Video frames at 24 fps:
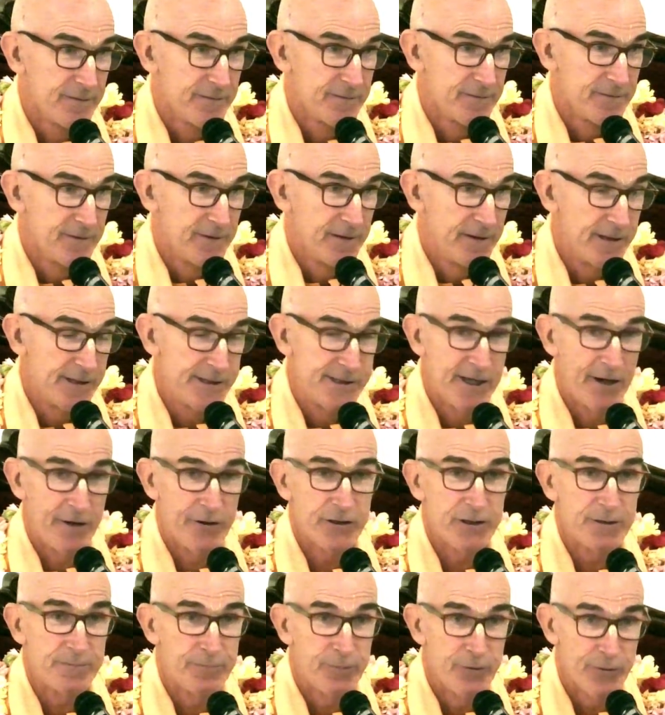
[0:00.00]
An
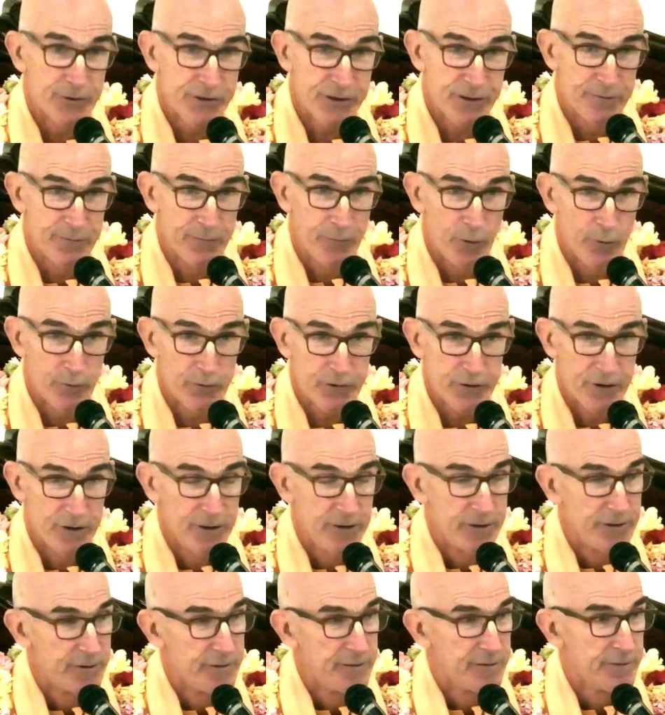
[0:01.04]
intelligent person won't
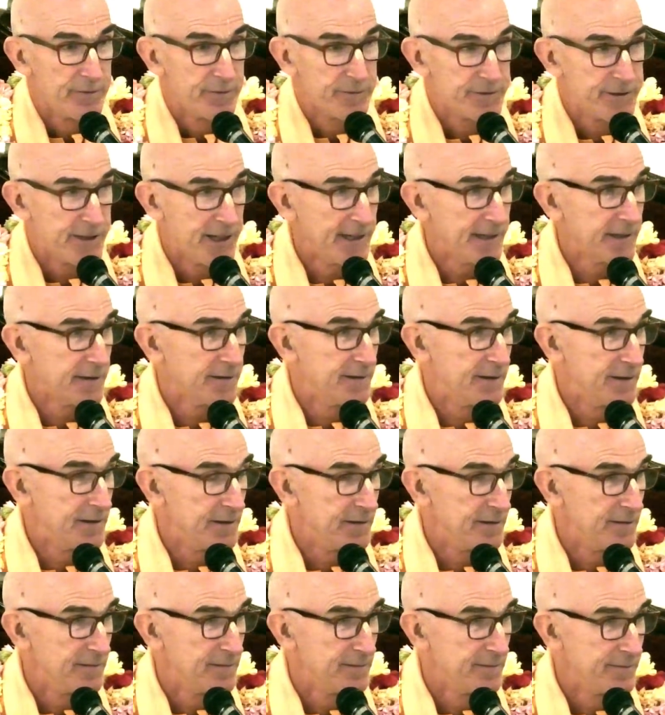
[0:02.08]
take
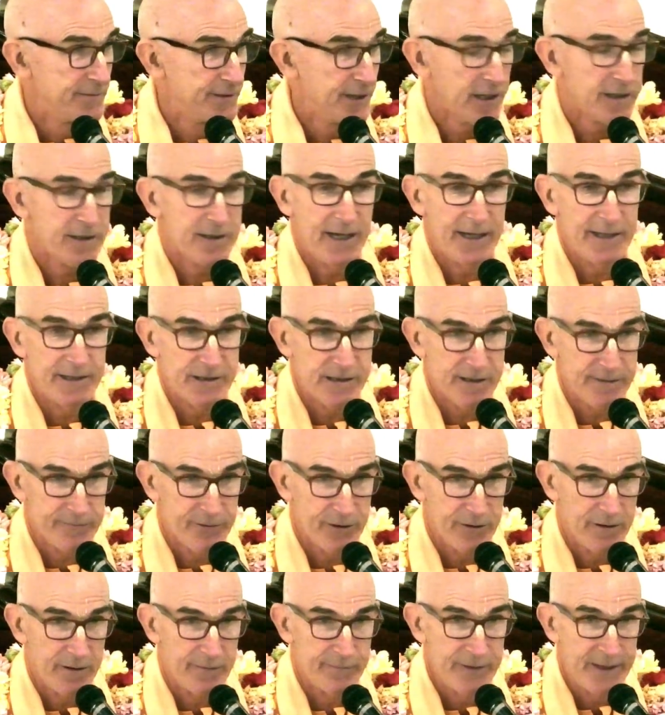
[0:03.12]
the dictates of
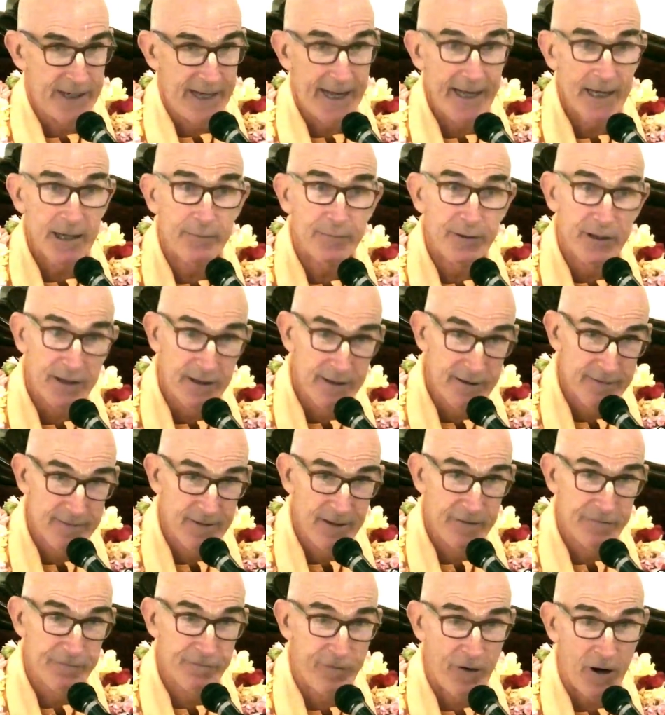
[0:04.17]
an enemy
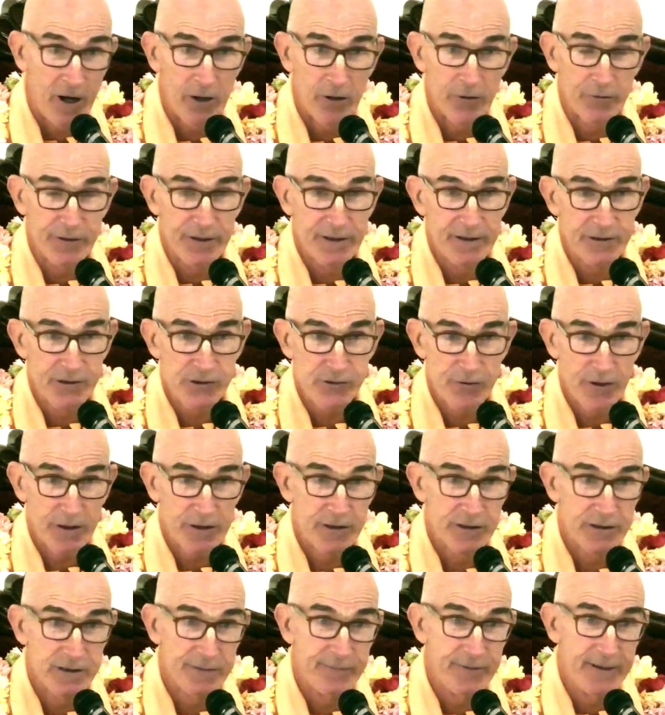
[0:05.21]
and follow the
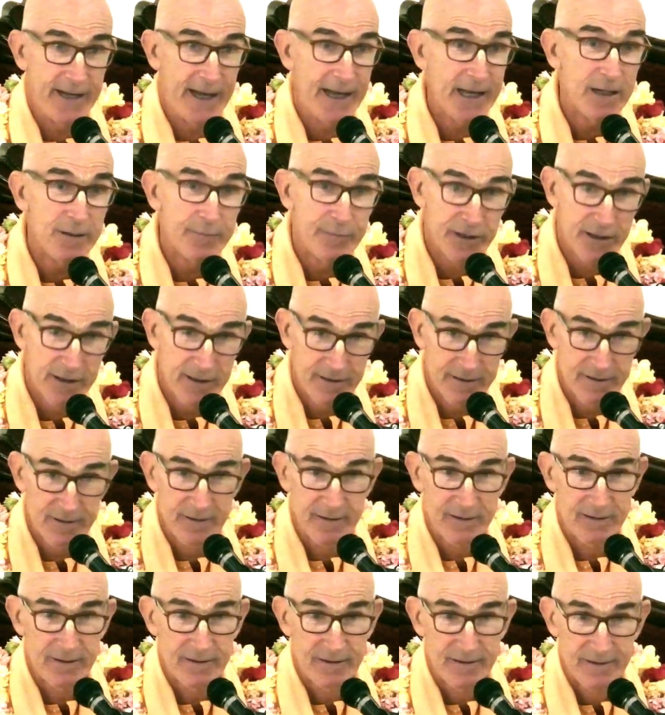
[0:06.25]
instructions of an enemy.
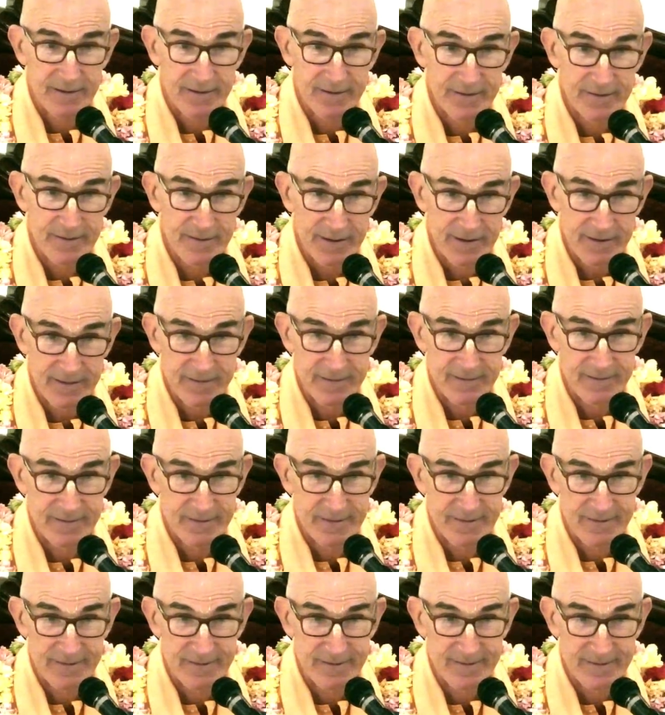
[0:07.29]
Right?
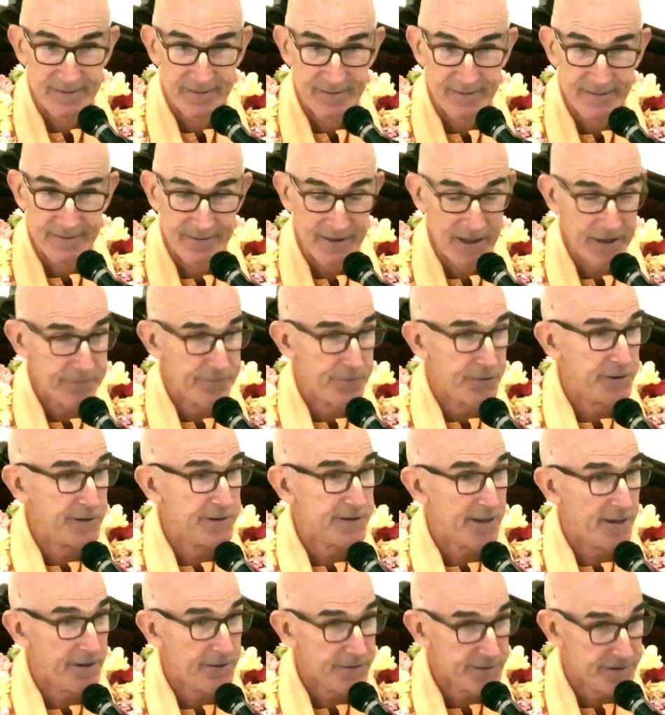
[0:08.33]
Not very
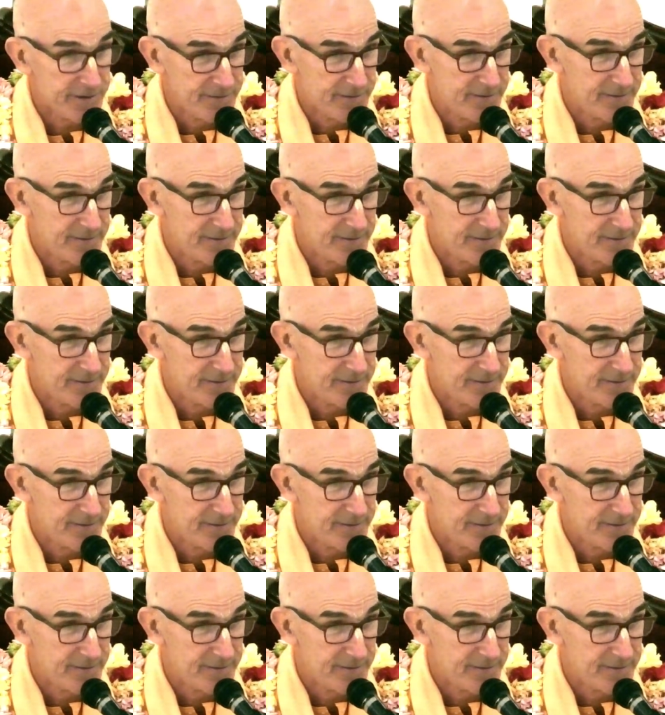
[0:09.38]
intelligent.